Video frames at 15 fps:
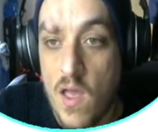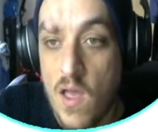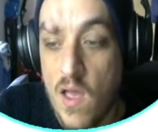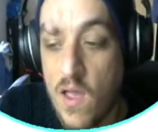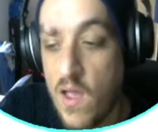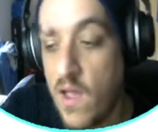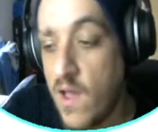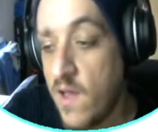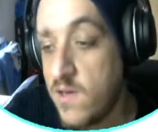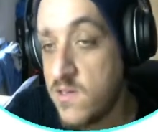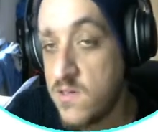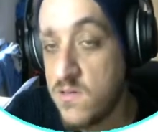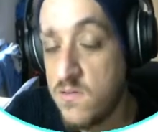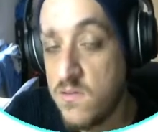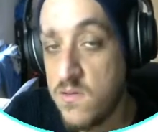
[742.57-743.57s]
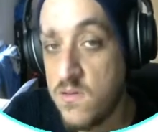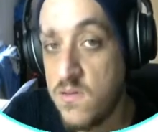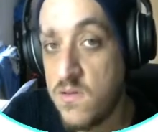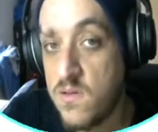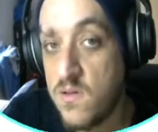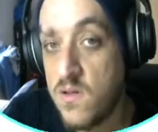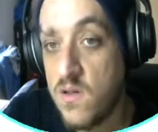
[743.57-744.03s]
And
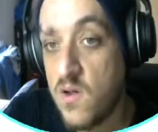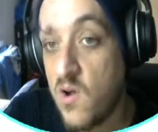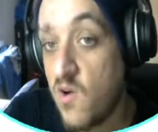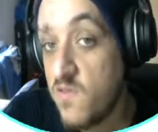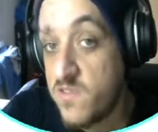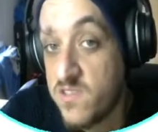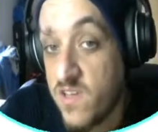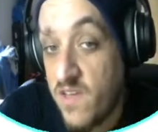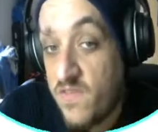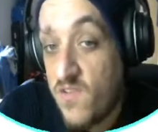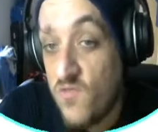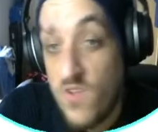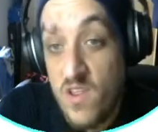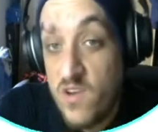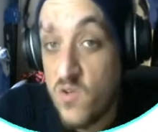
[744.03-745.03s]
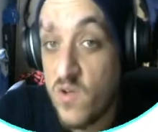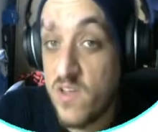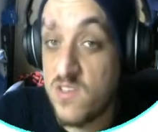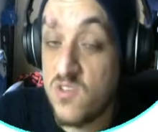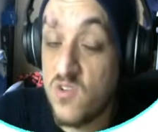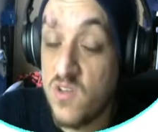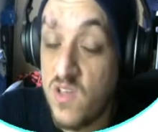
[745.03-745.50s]
obviously, if you really do get
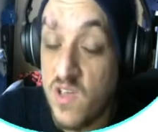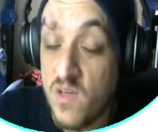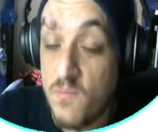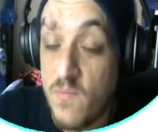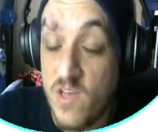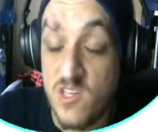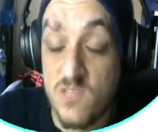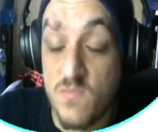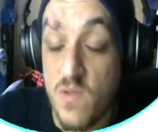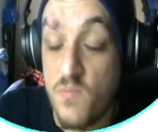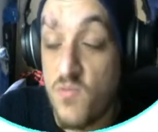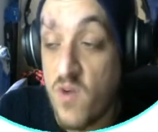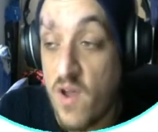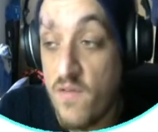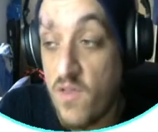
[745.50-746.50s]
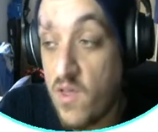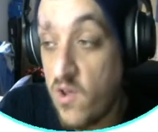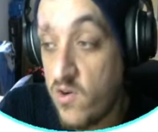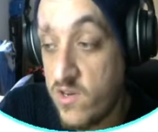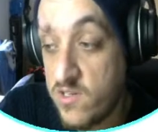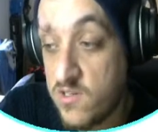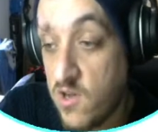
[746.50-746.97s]
stuck, you can message me privately on
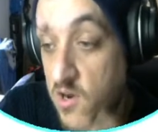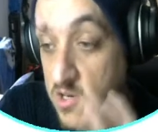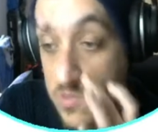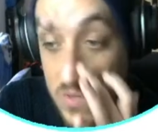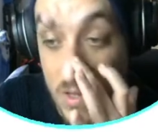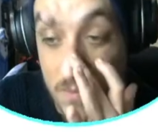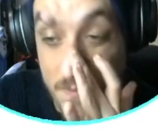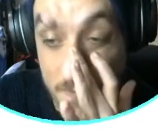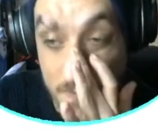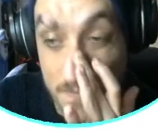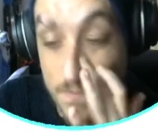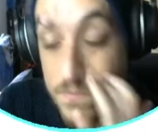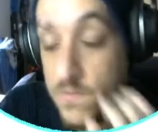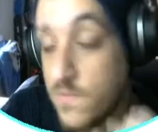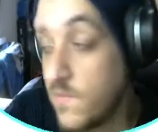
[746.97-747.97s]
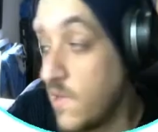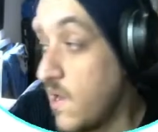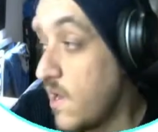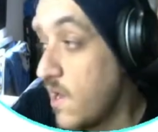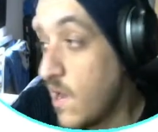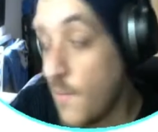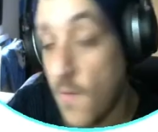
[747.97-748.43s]
Discord as well.
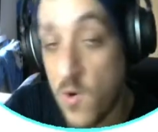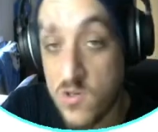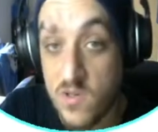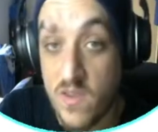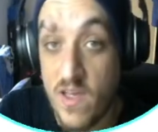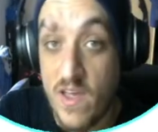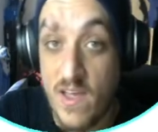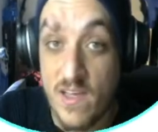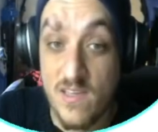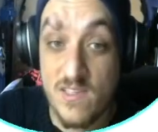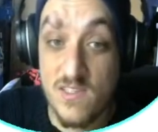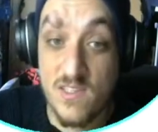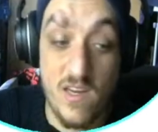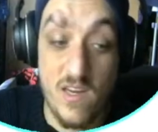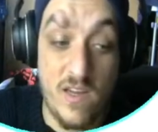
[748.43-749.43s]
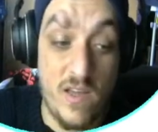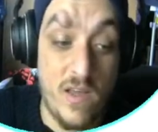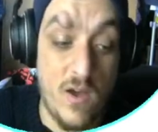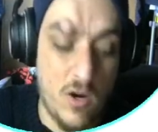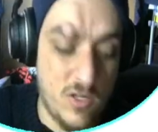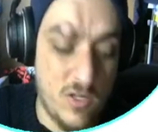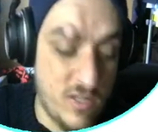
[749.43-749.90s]
I'm always on there as TD or
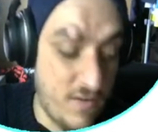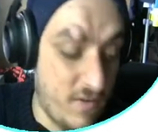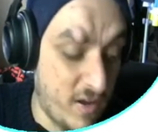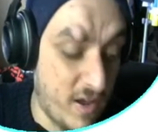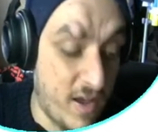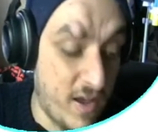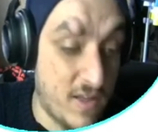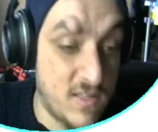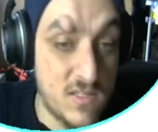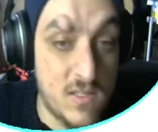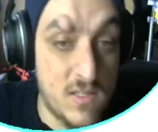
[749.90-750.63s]
Terry Darts.